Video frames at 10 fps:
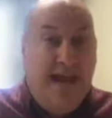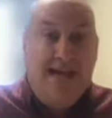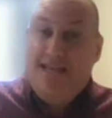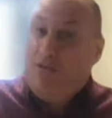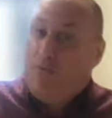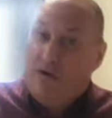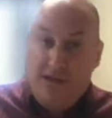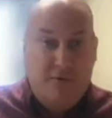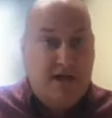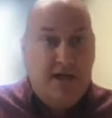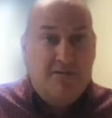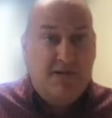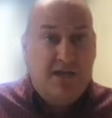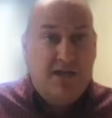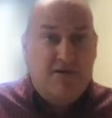And then there were other times of
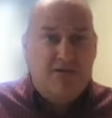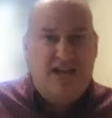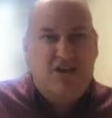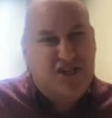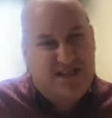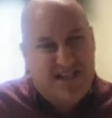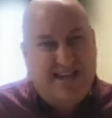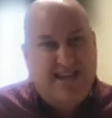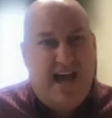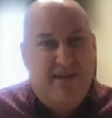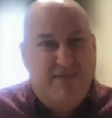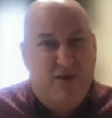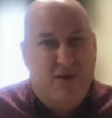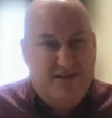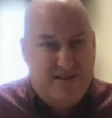the year that you just had to have it
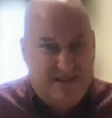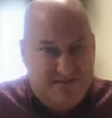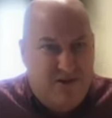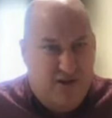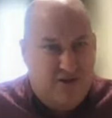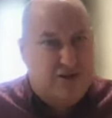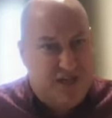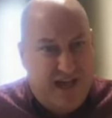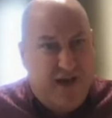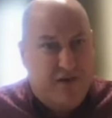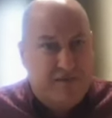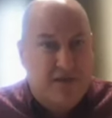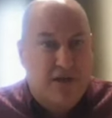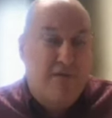on the shelves